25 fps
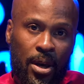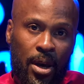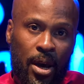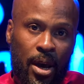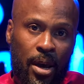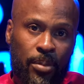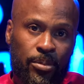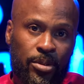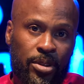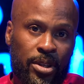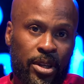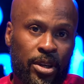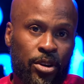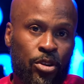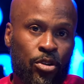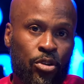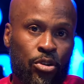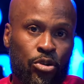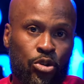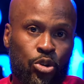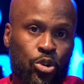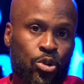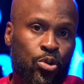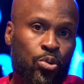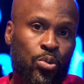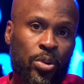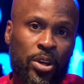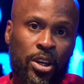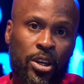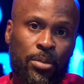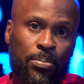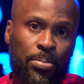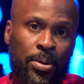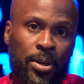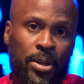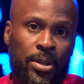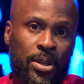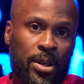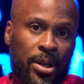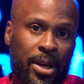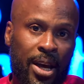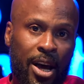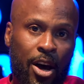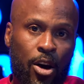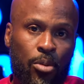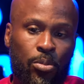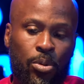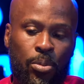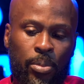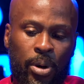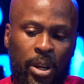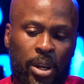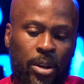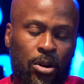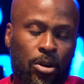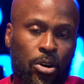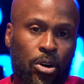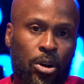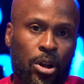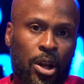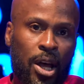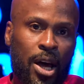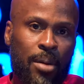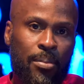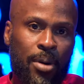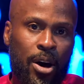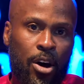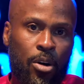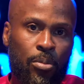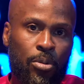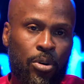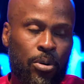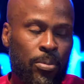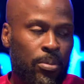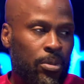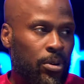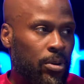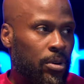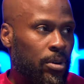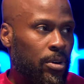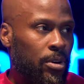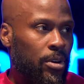I'm sitting on 2 EPs, an album and a collab album.